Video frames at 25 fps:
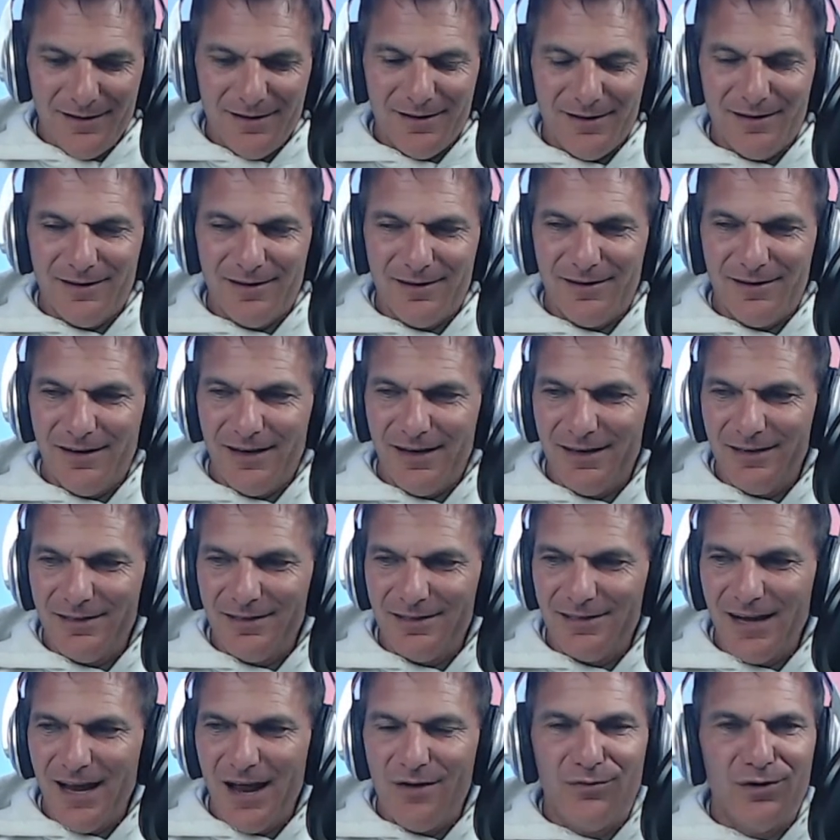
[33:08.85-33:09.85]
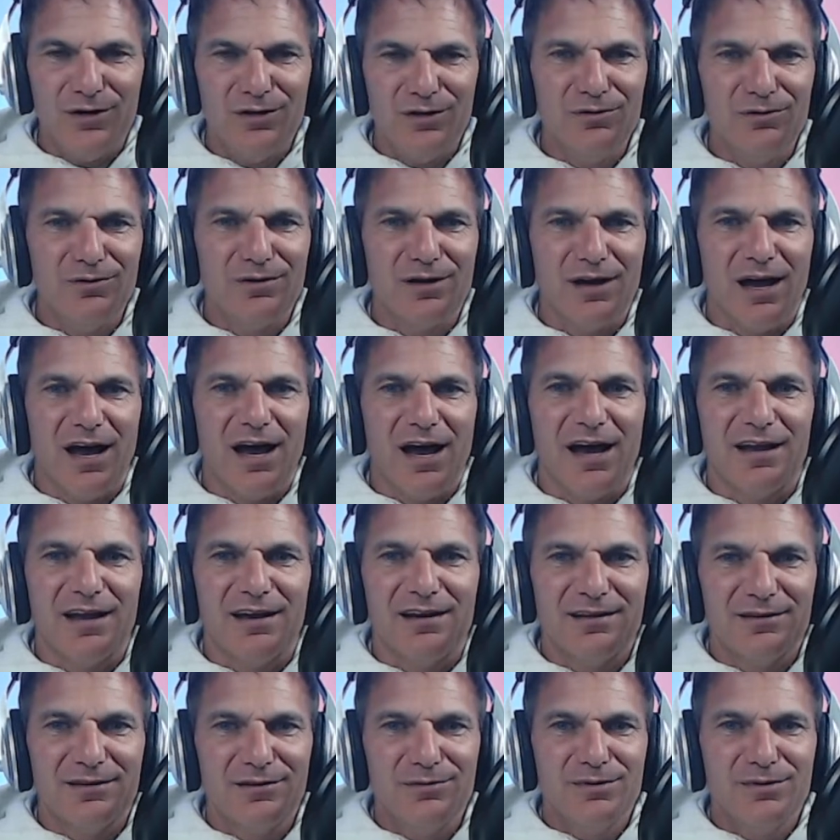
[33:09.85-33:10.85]
All right. John, what do you got?
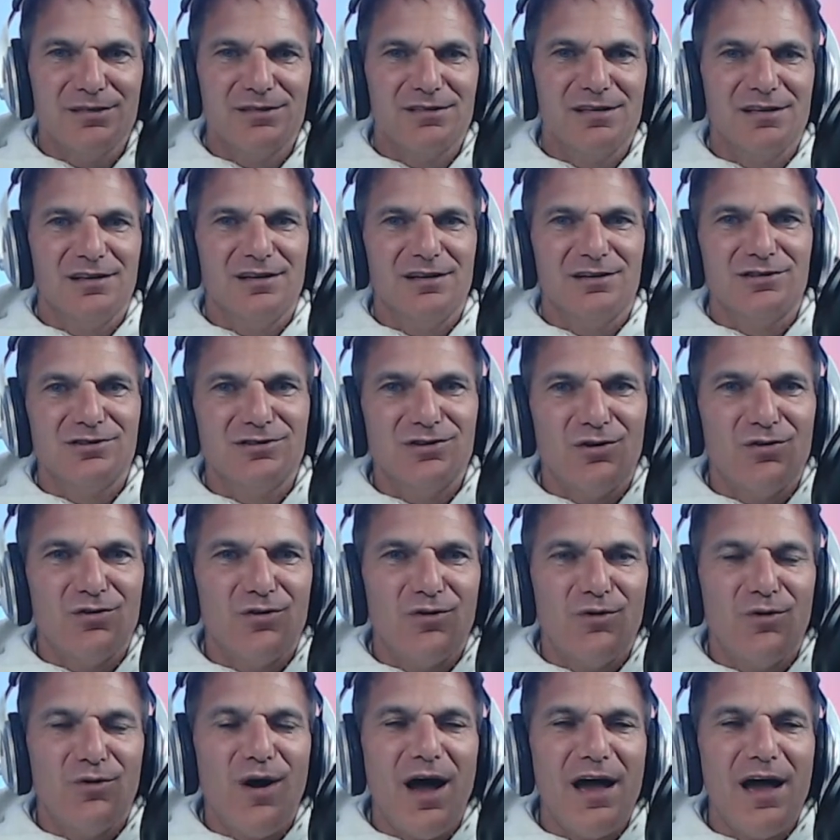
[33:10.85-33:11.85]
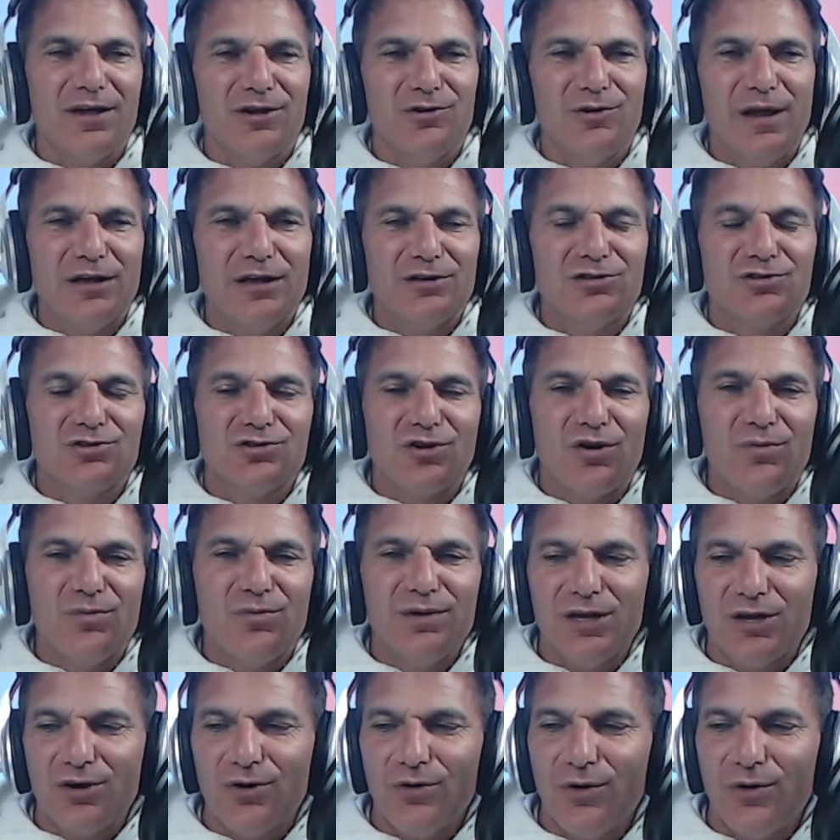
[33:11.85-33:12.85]
You've been sitting there so quiet. You had so many questions.